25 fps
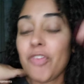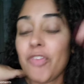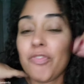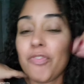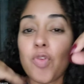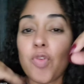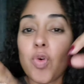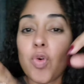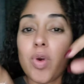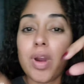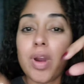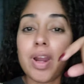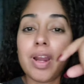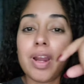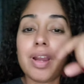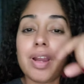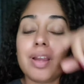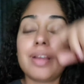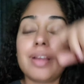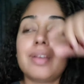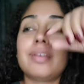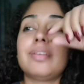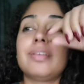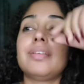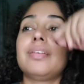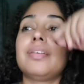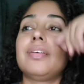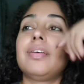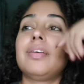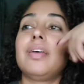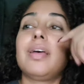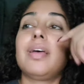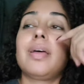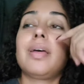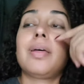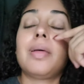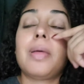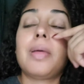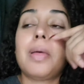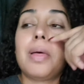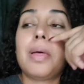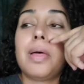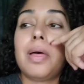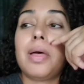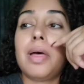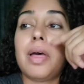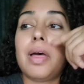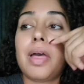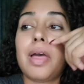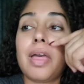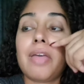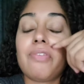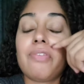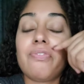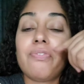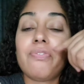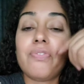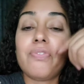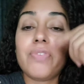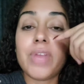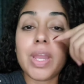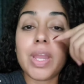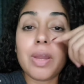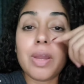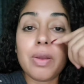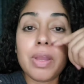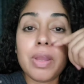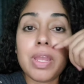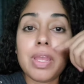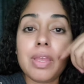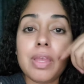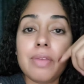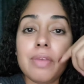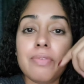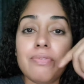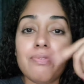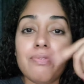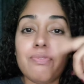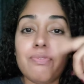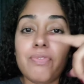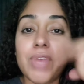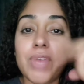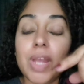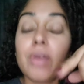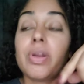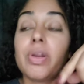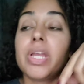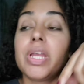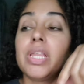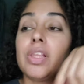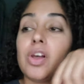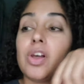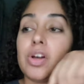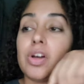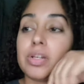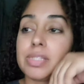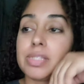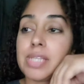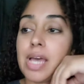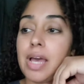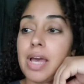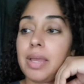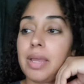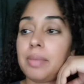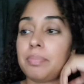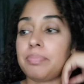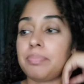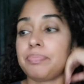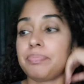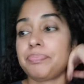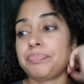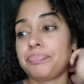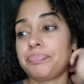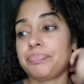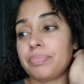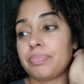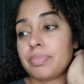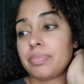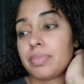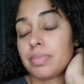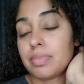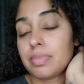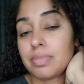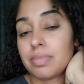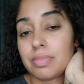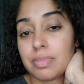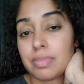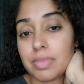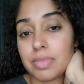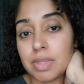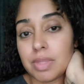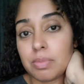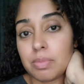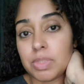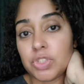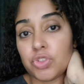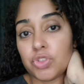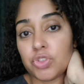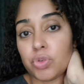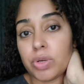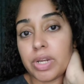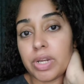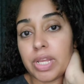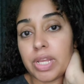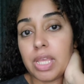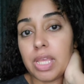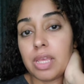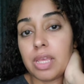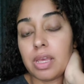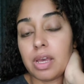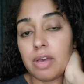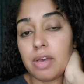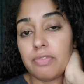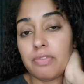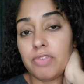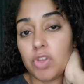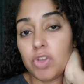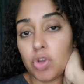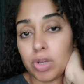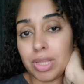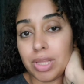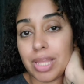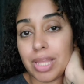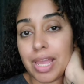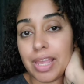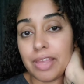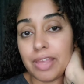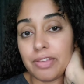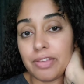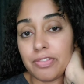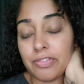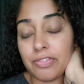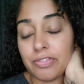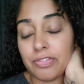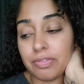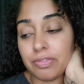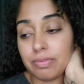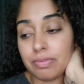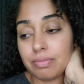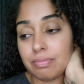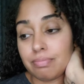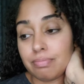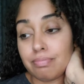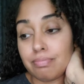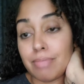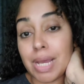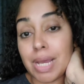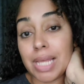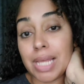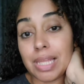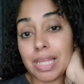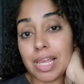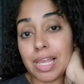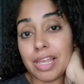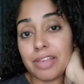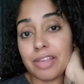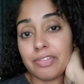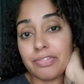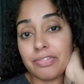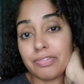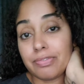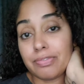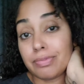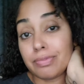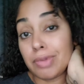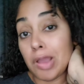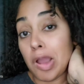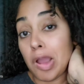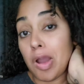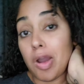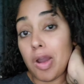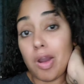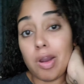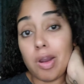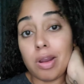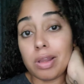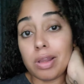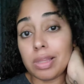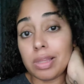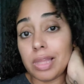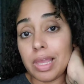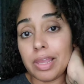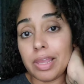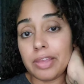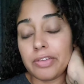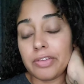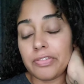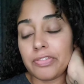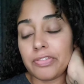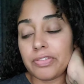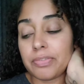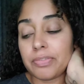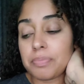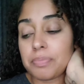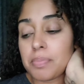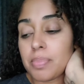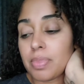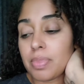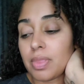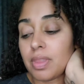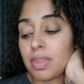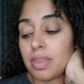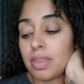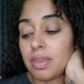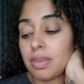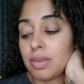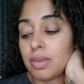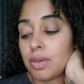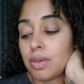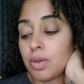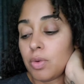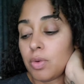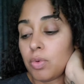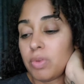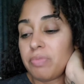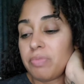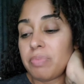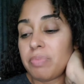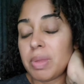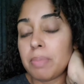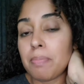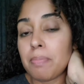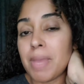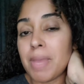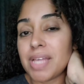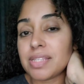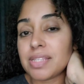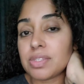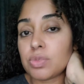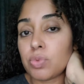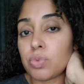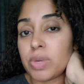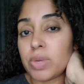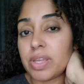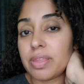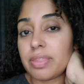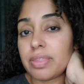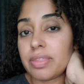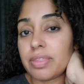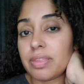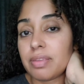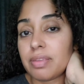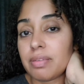for a very, very long time, the majority of your life, my life, our life, been messed with,